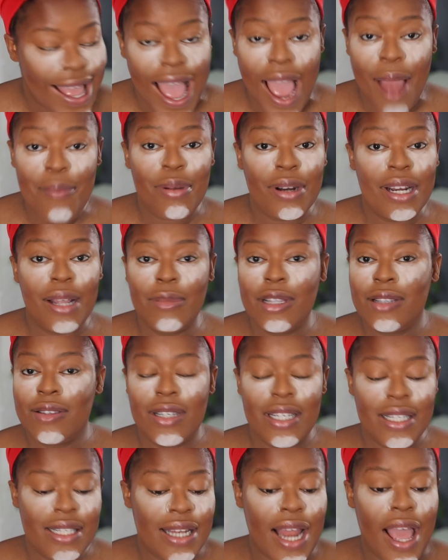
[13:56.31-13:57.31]
I brought them into
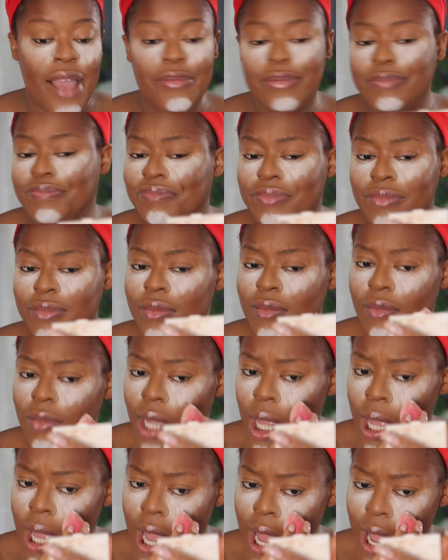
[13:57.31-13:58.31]
this life.
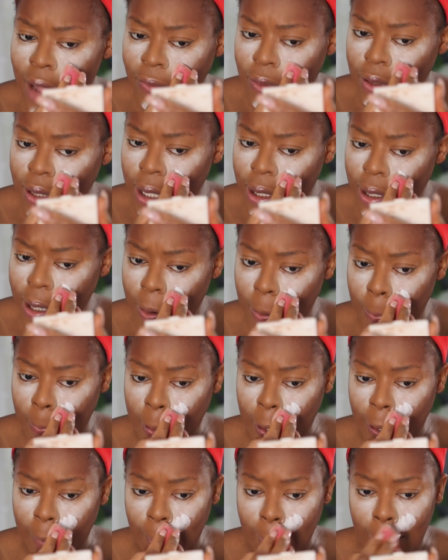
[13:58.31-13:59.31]
I have to take care of
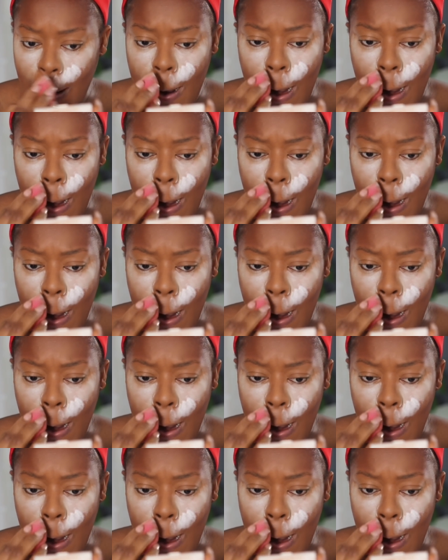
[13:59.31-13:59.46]
them.